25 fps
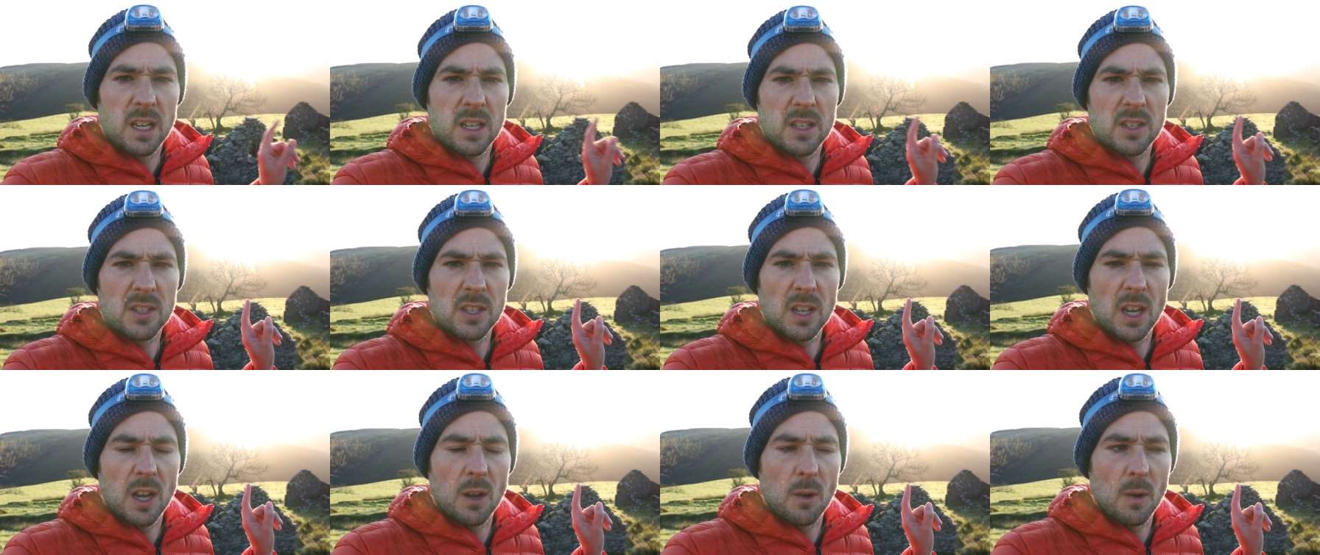
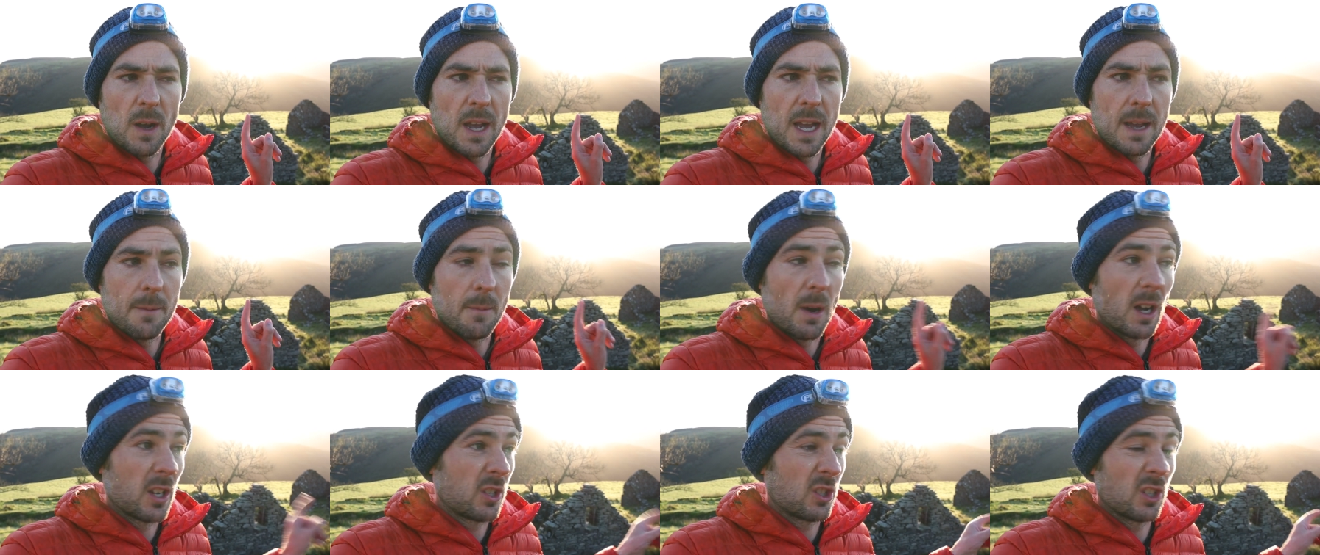so
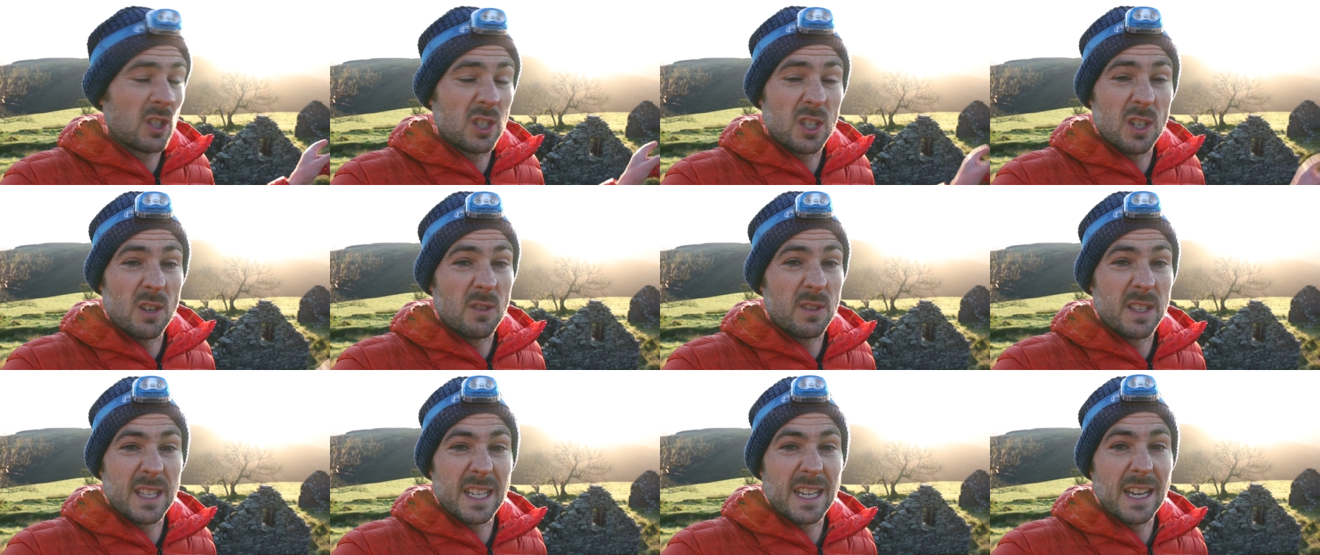um, I
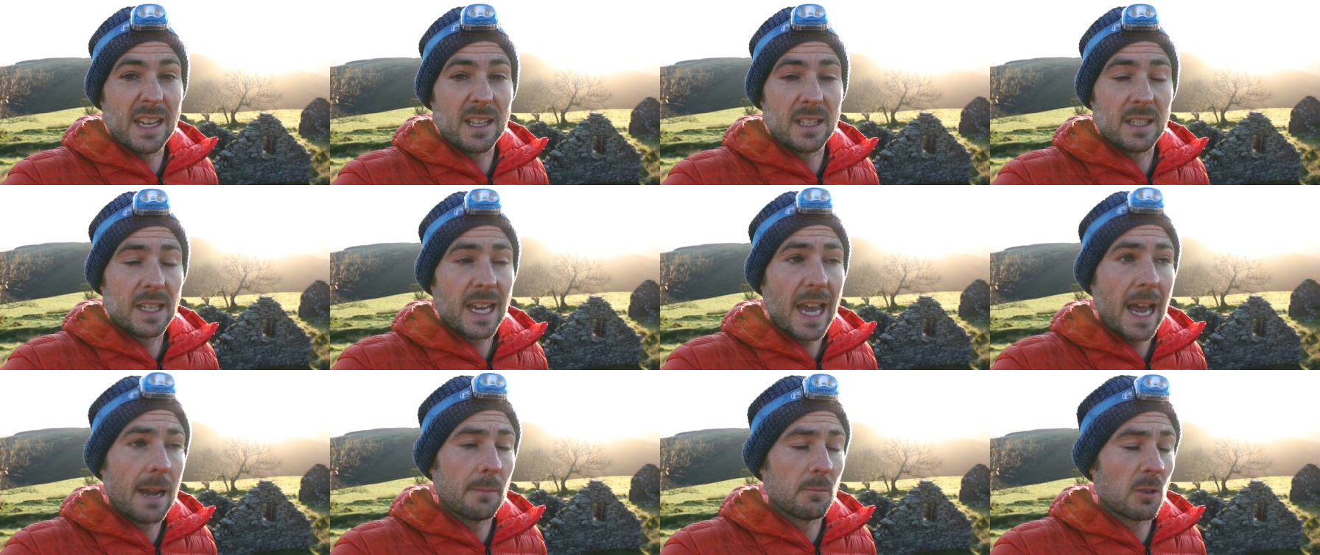just use the
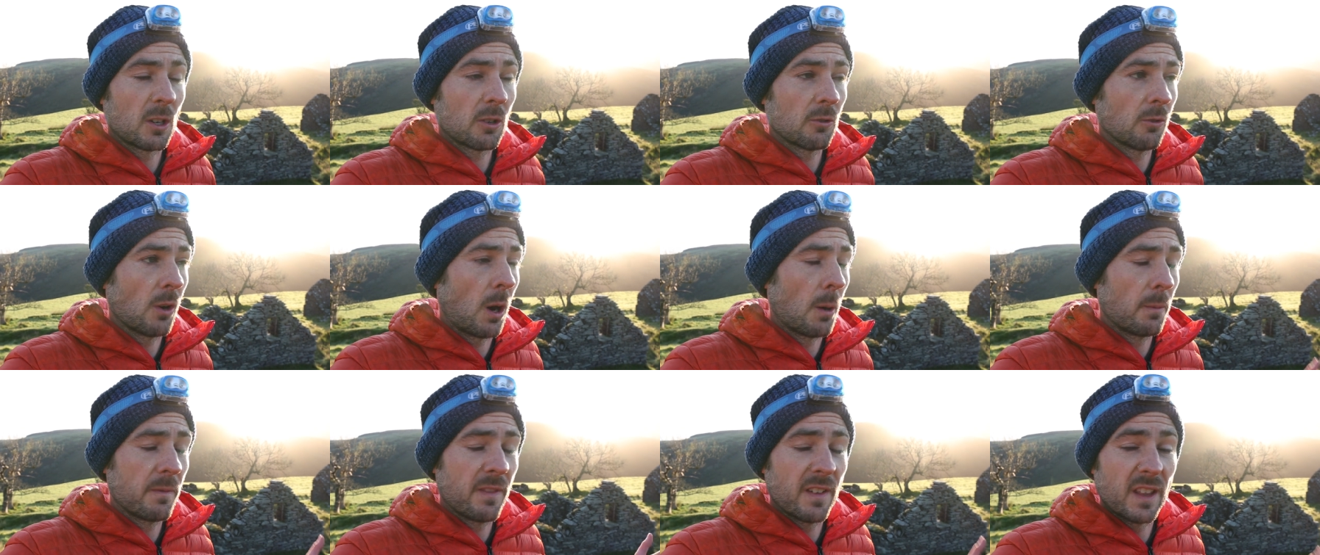in-camera
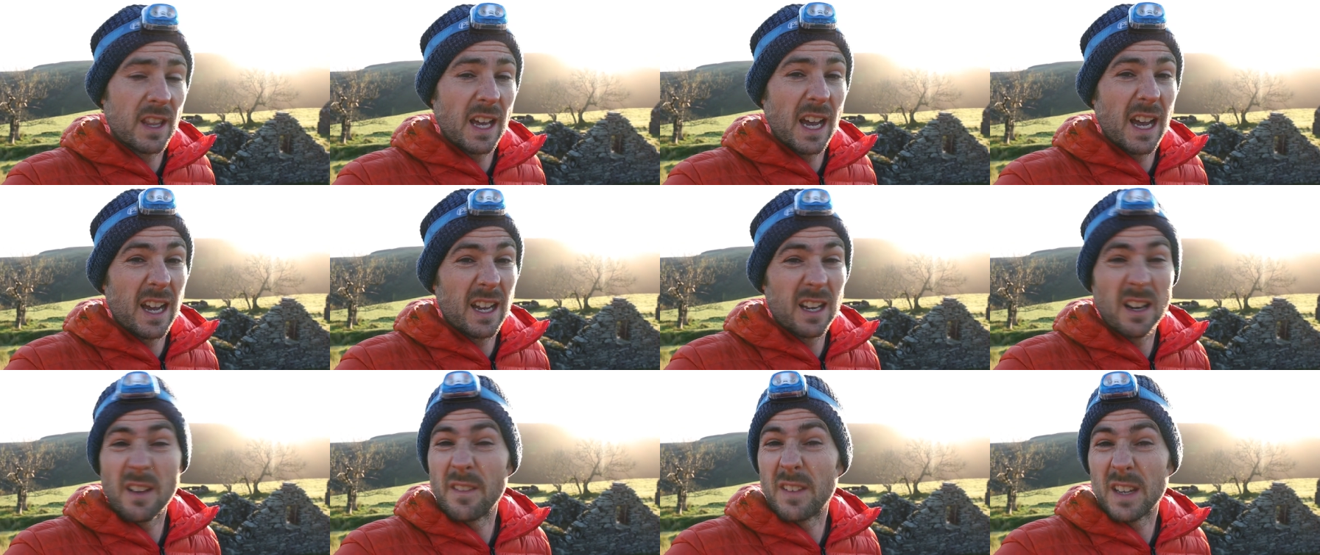crop for
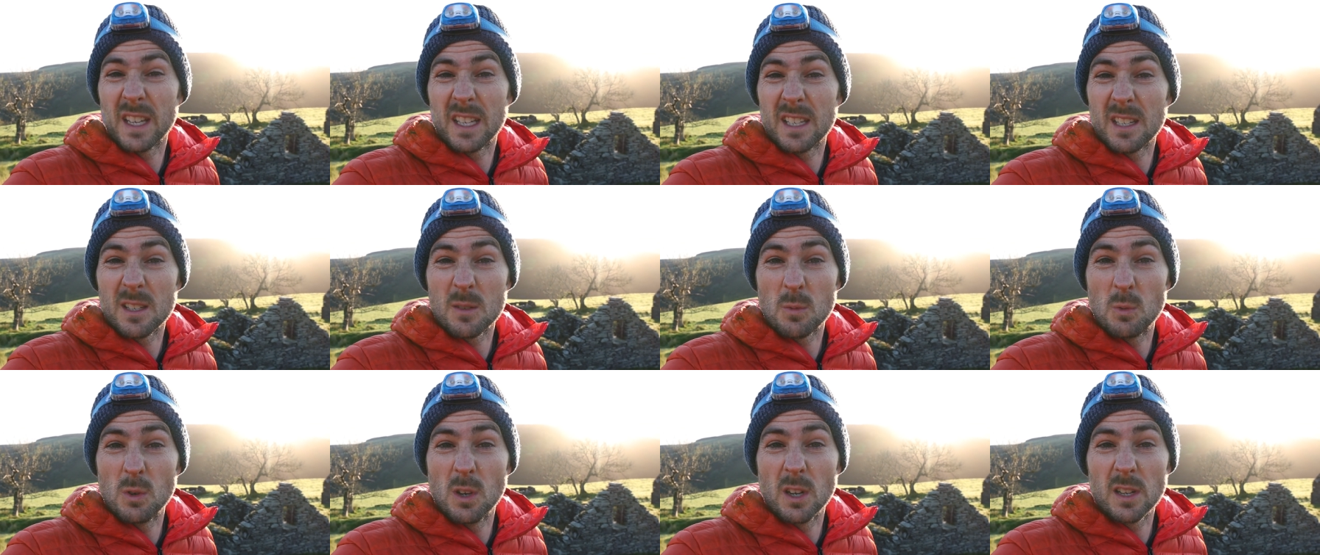that and I think
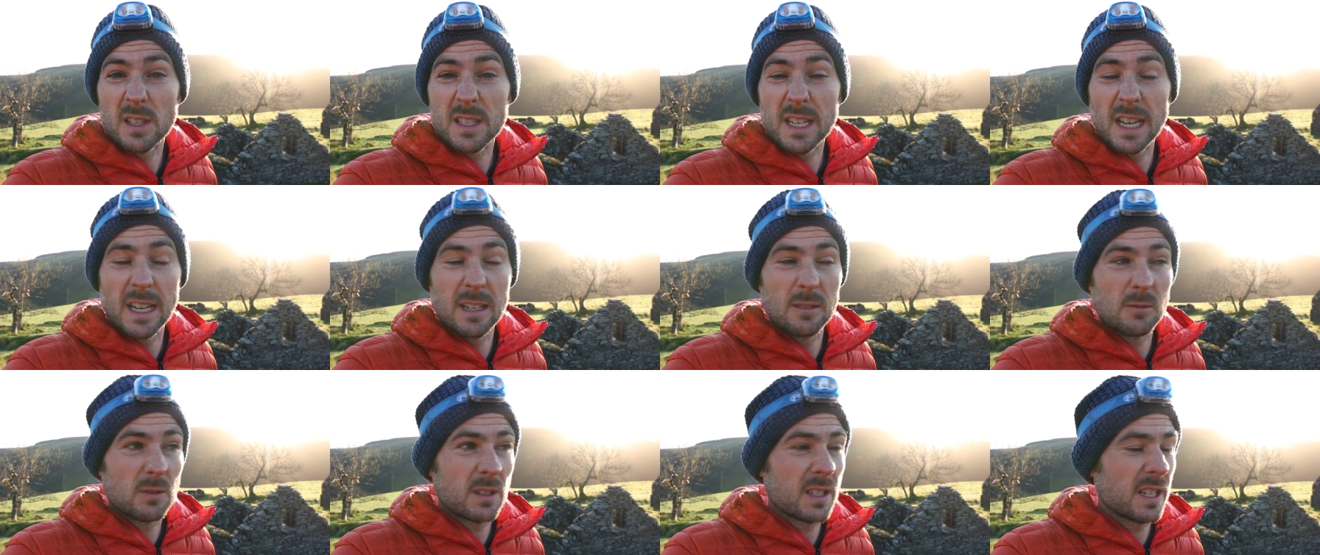it's worked
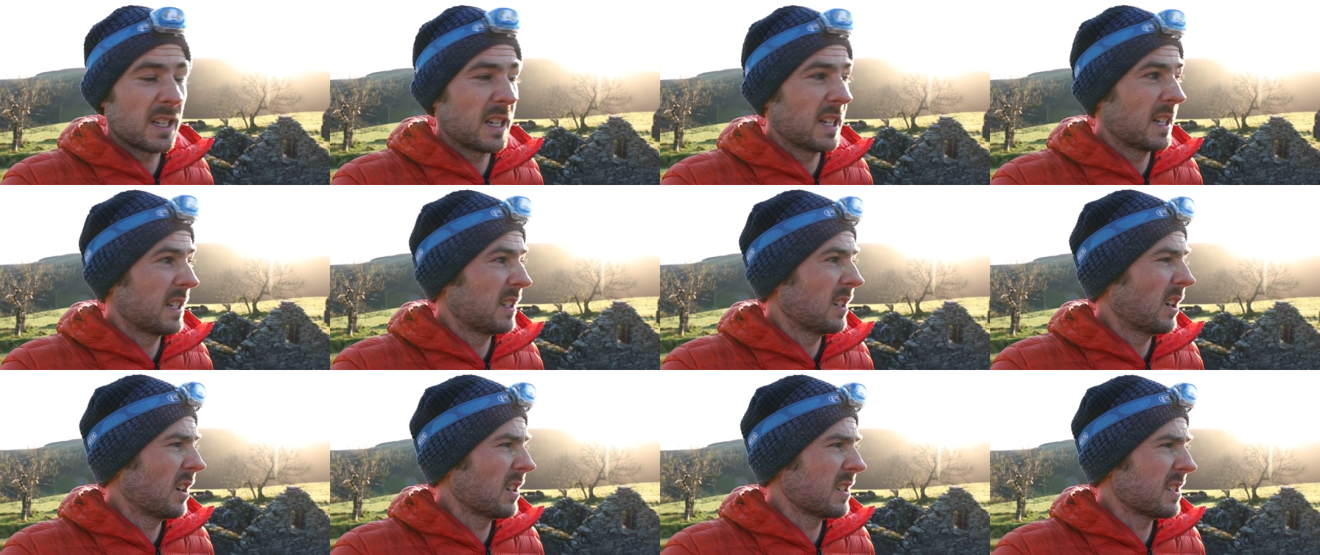out
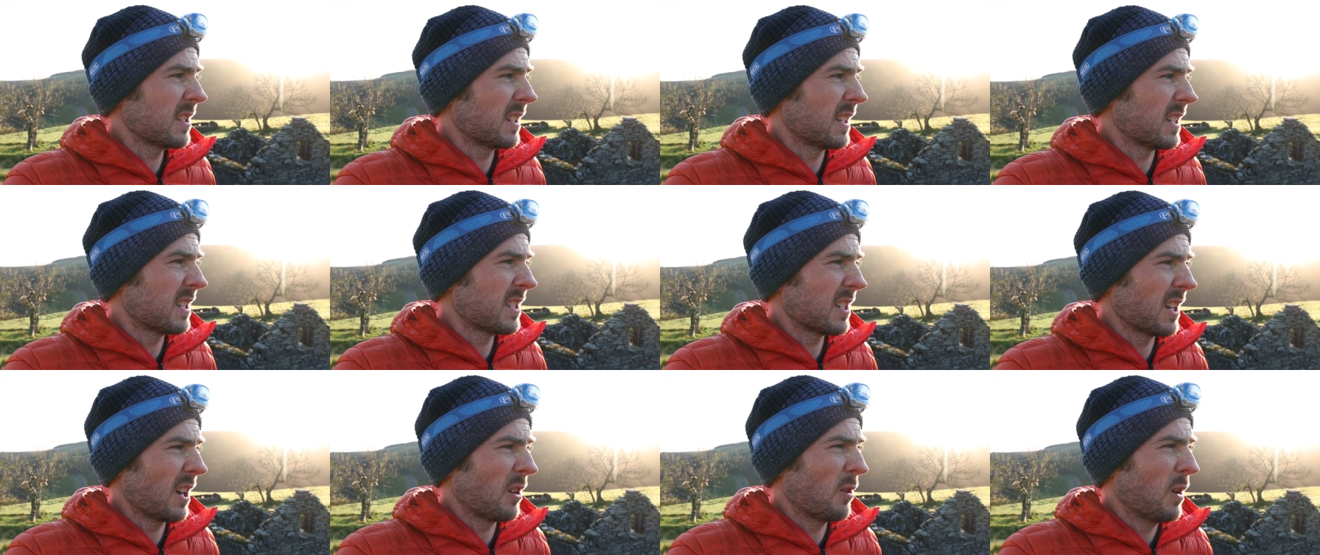uh,
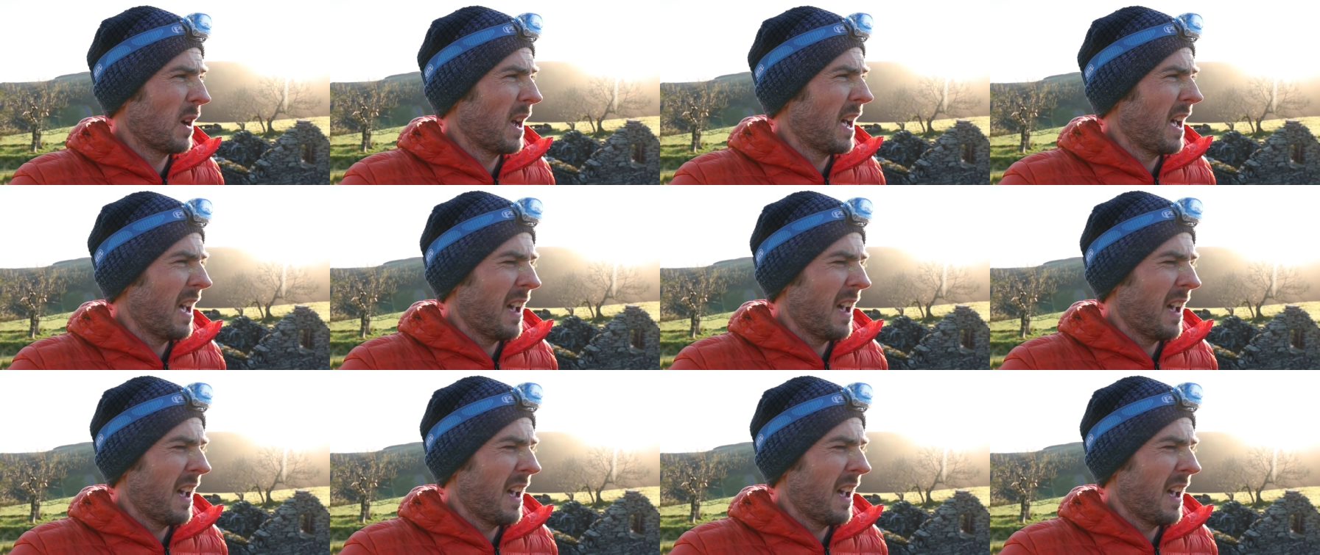nicely so